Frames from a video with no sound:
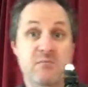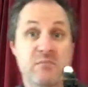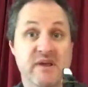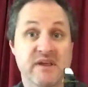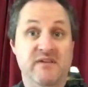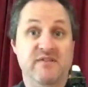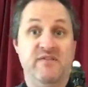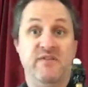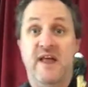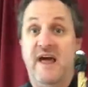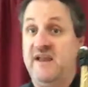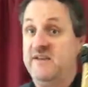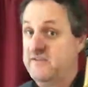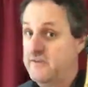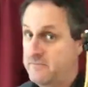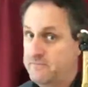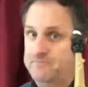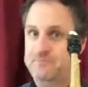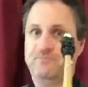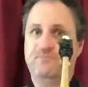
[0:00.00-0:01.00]
B
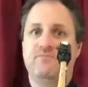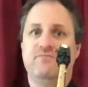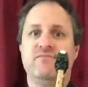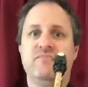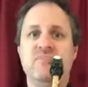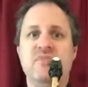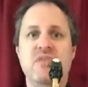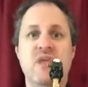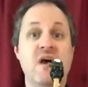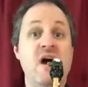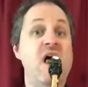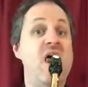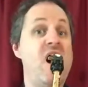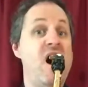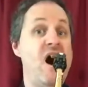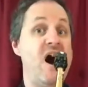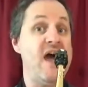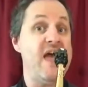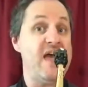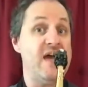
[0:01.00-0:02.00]
flat, a
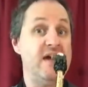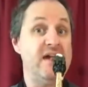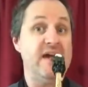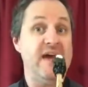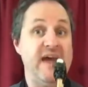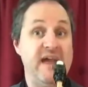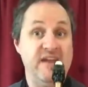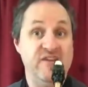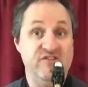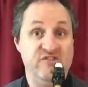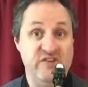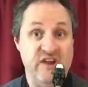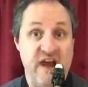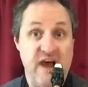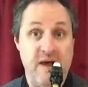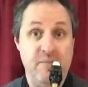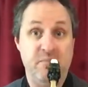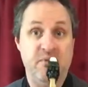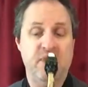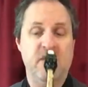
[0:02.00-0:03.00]
higher A
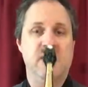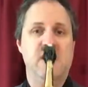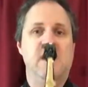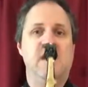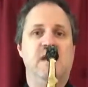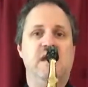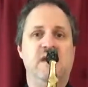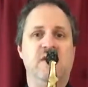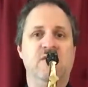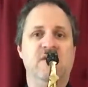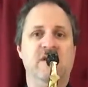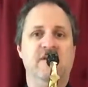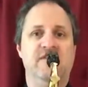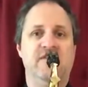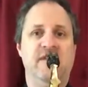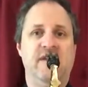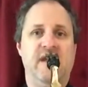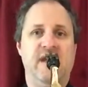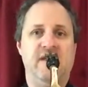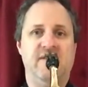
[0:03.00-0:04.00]
sharp. Here it
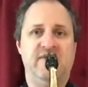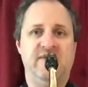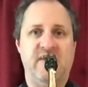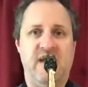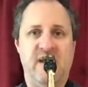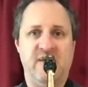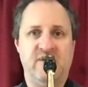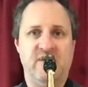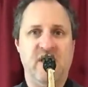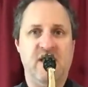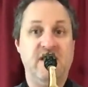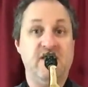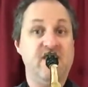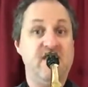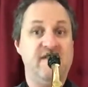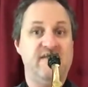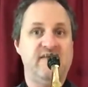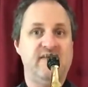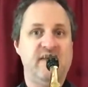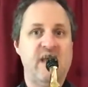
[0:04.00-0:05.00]
is. It sounds like
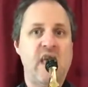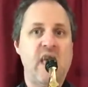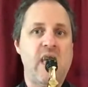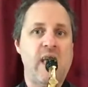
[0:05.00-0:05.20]
this.